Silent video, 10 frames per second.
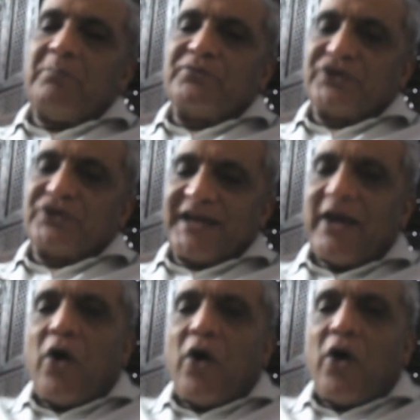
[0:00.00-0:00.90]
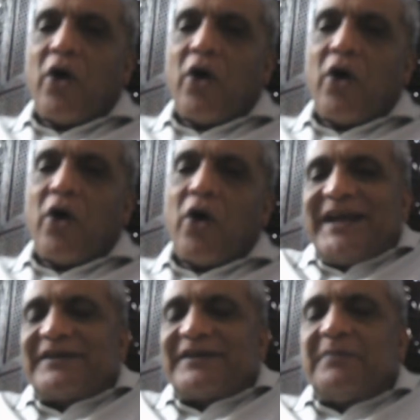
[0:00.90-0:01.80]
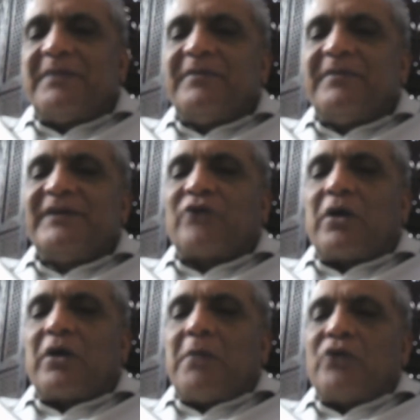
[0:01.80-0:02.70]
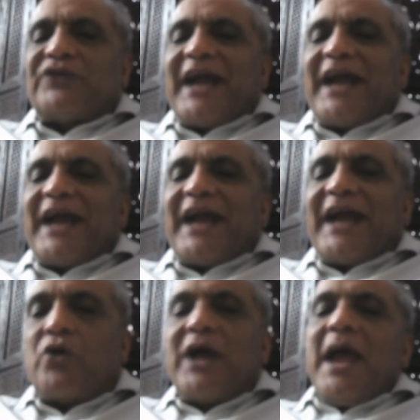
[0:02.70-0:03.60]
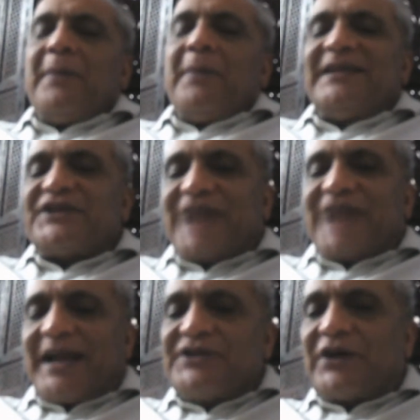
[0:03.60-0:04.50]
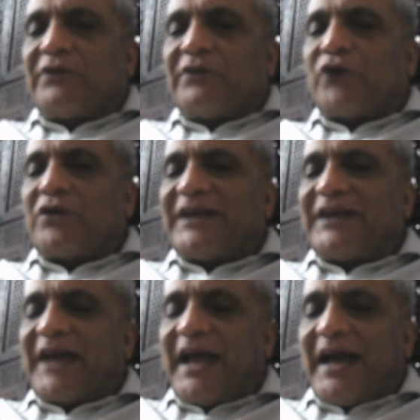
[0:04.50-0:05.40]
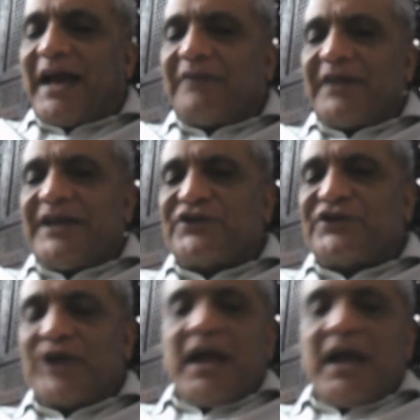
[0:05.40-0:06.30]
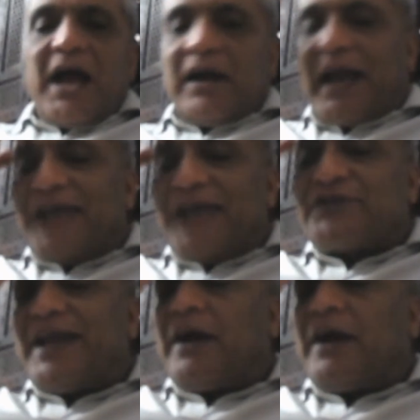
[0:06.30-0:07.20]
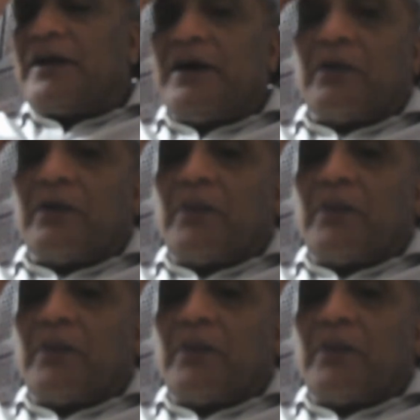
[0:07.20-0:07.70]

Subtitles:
Today or later, maybe we'll talk about that more. But the second set of thought that I have is, like I was saying earlier,